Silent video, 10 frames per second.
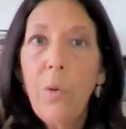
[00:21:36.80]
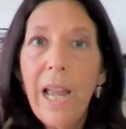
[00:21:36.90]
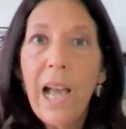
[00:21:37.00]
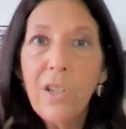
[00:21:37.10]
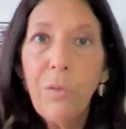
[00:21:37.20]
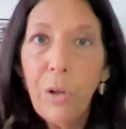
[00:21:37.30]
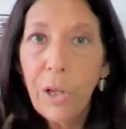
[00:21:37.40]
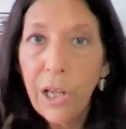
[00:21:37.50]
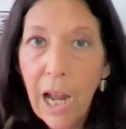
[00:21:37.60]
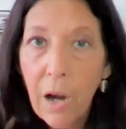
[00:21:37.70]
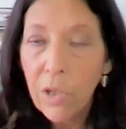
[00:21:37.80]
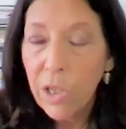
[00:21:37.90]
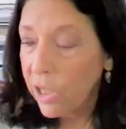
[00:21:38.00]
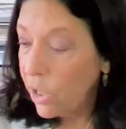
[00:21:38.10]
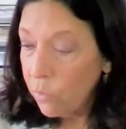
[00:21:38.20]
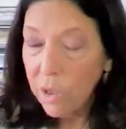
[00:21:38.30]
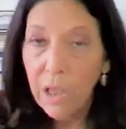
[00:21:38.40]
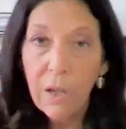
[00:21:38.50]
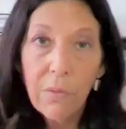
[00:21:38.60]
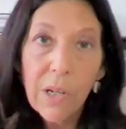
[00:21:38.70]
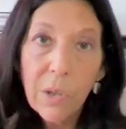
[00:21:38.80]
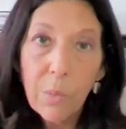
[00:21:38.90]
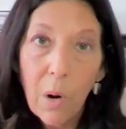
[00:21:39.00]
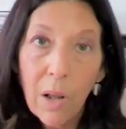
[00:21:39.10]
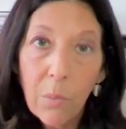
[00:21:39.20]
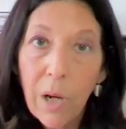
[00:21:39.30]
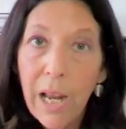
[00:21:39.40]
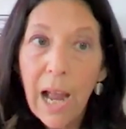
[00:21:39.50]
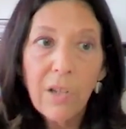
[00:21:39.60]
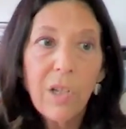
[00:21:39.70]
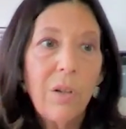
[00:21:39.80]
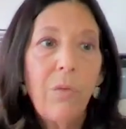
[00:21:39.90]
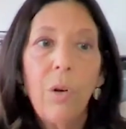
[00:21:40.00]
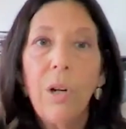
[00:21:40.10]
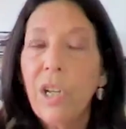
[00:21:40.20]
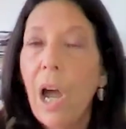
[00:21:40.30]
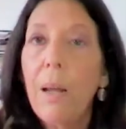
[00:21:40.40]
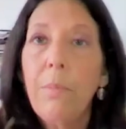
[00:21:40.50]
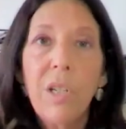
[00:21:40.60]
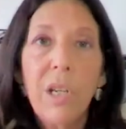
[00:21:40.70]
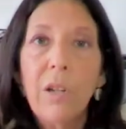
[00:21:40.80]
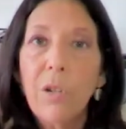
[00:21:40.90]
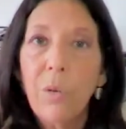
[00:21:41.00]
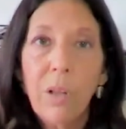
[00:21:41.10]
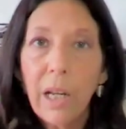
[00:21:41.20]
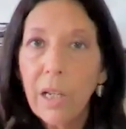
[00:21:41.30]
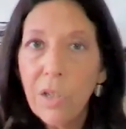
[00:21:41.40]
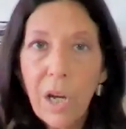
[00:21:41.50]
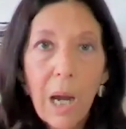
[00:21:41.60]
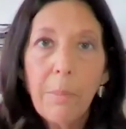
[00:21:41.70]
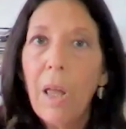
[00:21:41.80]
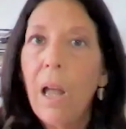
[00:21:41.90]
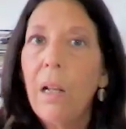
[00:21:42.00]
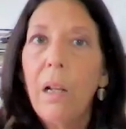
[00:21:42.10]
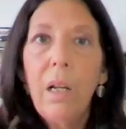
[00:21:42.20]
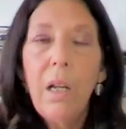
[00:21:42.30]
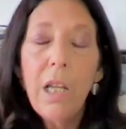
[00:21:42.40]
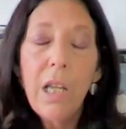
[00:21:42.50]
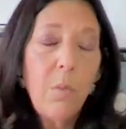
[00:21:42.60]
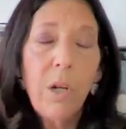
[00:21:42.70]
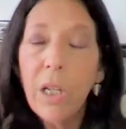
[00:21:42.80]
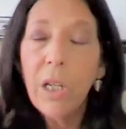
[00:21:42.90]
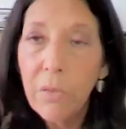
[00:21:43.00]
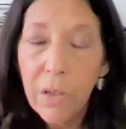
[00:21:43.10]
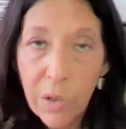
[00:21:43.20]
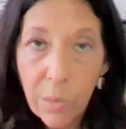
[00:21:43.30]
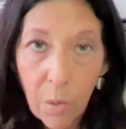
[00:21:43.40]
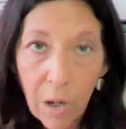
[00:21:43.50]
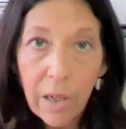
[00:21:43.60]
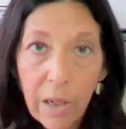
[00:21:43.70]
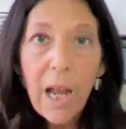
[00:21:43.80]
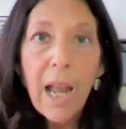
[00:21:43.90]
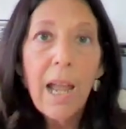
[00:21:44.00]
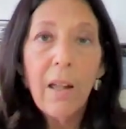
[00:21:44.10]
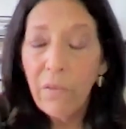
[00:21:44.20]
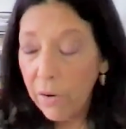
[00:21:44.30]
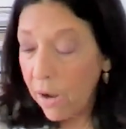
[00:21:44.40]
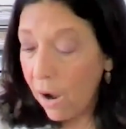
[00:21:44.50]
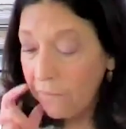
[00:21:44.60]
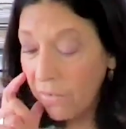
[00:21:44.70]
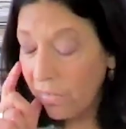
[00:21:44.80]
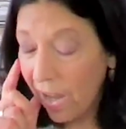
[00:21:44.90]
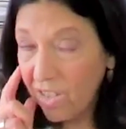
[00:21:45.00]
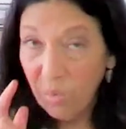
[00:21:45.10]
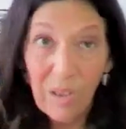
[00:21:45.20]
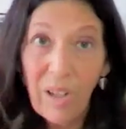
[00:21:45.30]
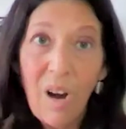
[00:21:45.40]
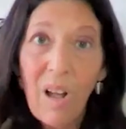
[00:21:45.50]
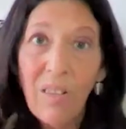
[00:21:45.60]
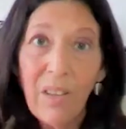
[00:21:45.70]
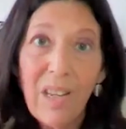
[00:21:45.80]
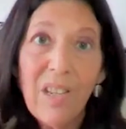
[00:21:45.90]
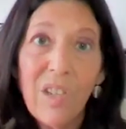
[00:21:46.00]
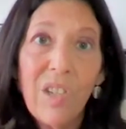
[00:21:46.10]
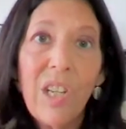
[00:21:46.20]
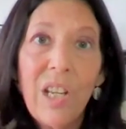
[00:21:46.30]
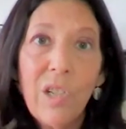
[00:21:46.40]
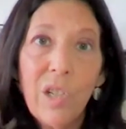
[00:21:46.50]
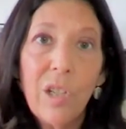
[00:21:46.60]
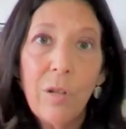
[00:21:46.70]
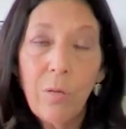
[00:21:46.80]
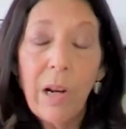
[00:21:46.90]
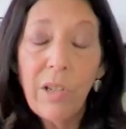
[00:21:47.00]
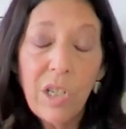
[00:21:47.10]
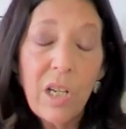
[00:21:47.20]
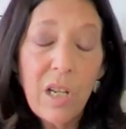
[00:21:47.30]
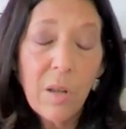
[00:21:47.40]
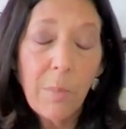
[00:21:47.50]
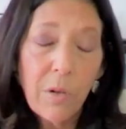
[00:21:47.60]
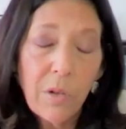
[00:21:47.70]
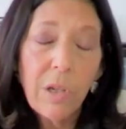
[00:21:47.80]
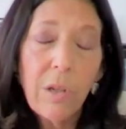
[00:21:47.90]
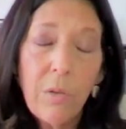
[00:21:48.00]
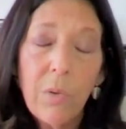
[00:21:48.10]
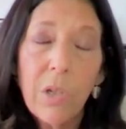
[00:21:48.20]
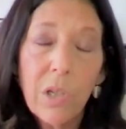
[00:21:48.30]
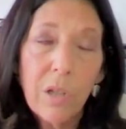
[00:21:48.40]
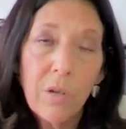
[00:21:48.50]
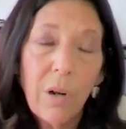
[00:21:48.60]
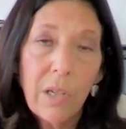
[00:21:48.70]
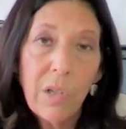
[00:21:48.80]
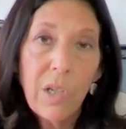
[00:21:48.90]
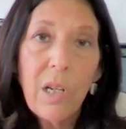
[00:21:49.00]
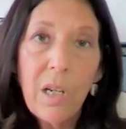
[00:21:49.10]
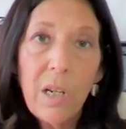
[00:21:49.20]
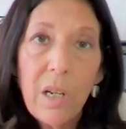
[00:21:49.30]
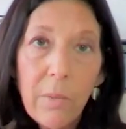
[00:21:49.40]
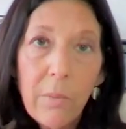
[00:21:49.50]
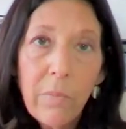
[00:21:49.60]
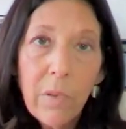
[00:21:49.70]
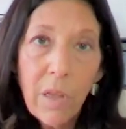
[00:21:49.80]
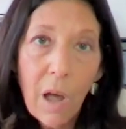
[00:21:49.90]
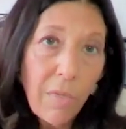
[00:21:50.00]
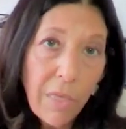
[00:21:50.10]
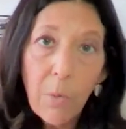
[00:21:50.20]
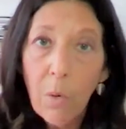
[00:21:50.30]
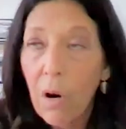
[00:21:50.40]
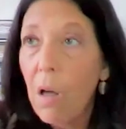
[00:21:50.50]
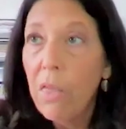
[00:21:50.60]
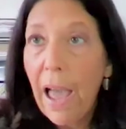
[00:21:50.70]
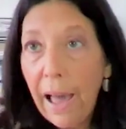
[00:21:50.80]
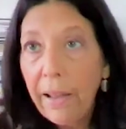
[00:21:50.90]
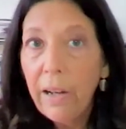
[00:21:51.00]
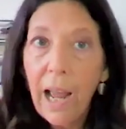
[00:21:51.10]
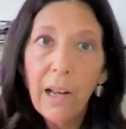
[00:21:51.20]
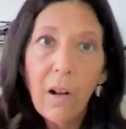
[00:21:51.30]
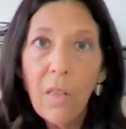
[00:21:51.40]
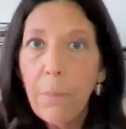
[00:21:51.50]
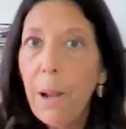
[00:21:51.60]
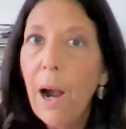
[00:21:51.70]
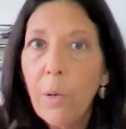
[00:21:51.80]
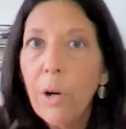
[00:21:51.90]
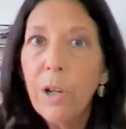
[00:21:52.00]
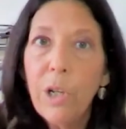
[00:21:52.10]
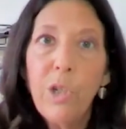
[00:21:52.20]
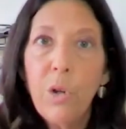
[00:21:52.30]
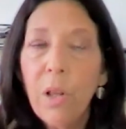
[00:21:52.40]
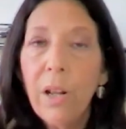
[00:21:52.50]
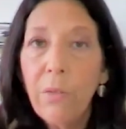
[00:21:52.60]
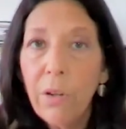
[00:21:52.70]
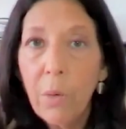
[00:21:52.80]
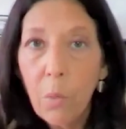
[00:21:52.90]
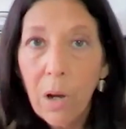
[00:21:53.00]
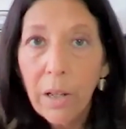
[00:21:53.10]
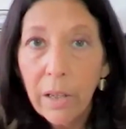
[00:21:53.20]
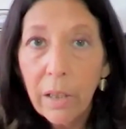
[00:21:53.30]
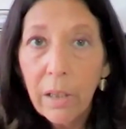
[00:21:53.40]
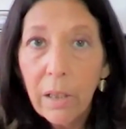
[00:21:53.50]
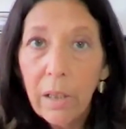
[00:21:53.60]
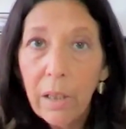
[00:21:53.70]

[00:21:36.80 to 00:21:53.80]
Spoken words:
We asked for an accounting, he wouldn't give us one. We asked for a time schedule, like a timeline, he wouldn't give us one. And very often, that's really all it is the trustee, the person who was the trustee thought they were all that and had all the power and could do whatever they wanted.